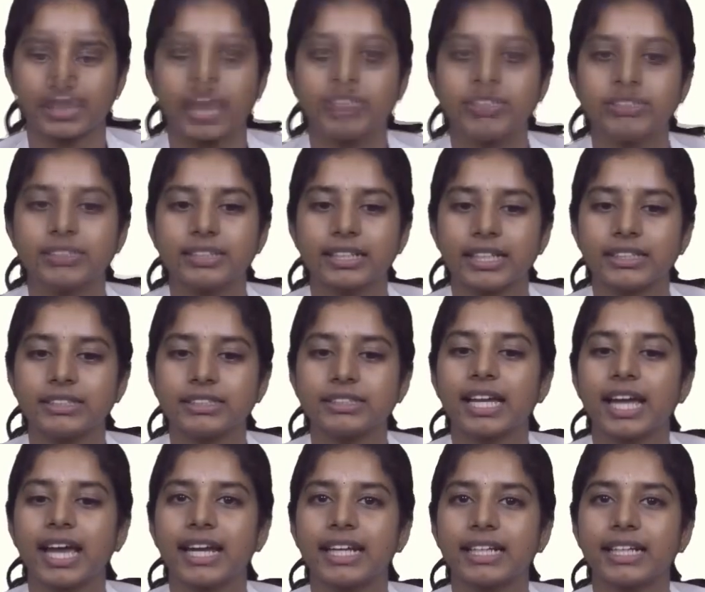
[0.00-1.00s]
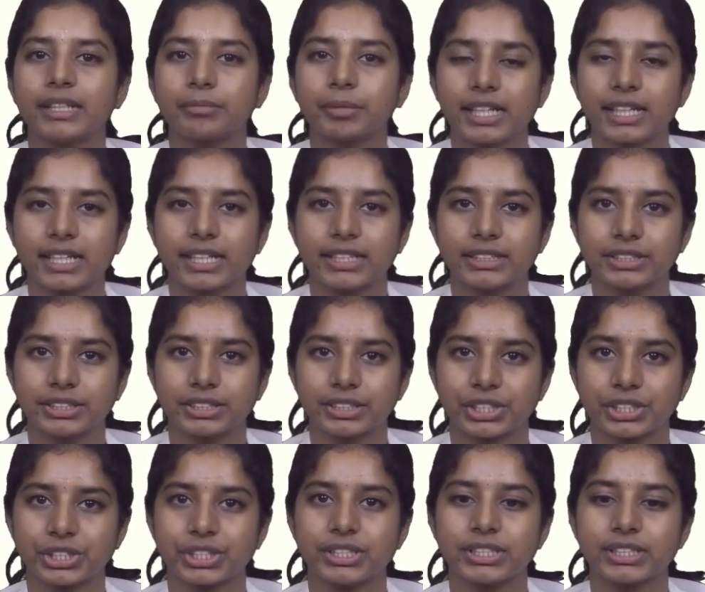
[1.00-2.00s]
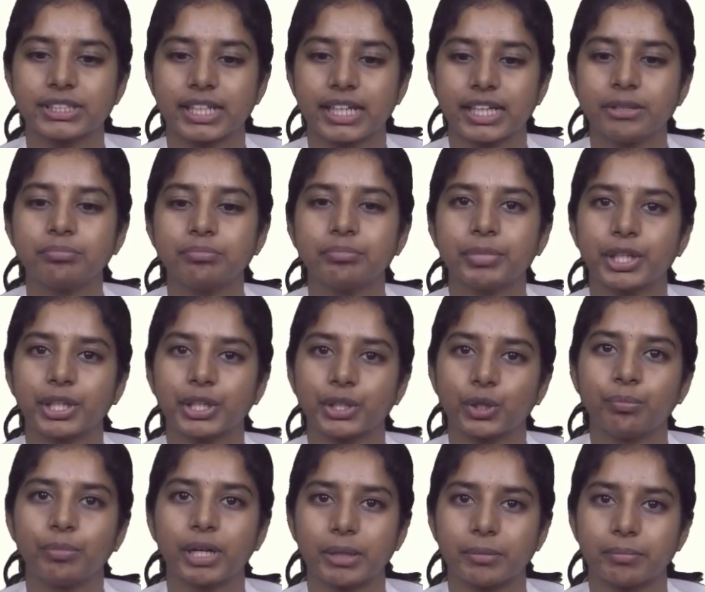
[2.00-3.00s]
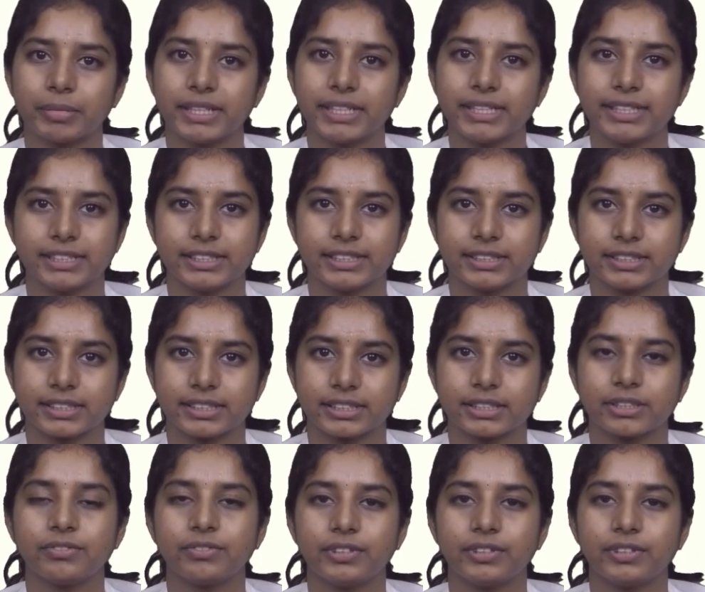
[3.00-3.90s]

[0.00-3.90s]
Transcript: And then the anatomical considerations in periopulpal diseases.